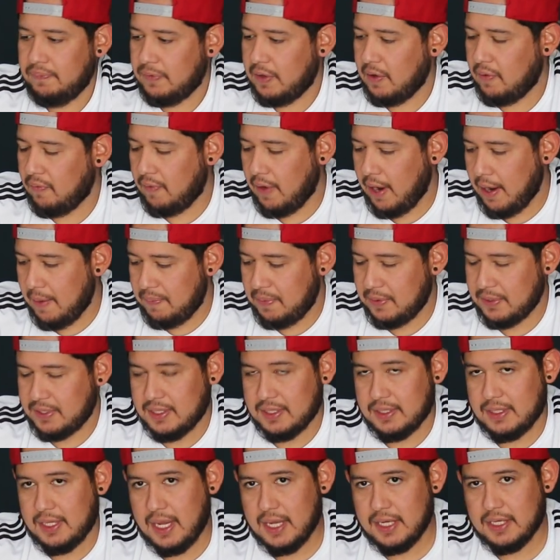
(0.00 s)
the right
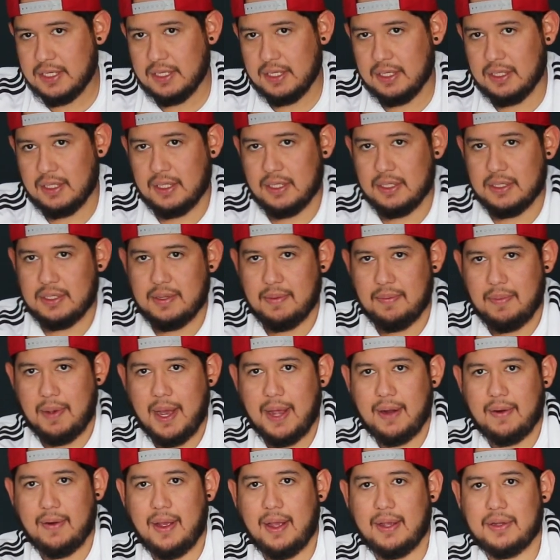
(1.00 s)
presentation, because the
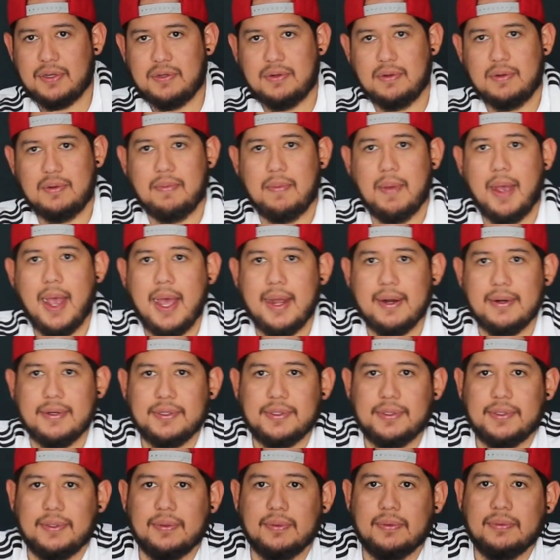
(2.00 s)
bottle actually
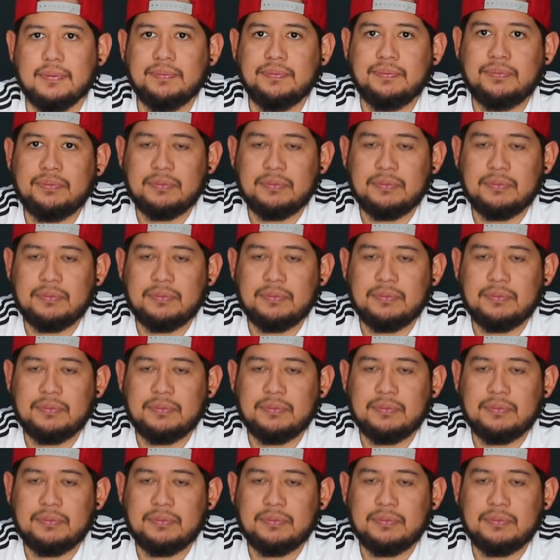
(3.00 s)
matters too.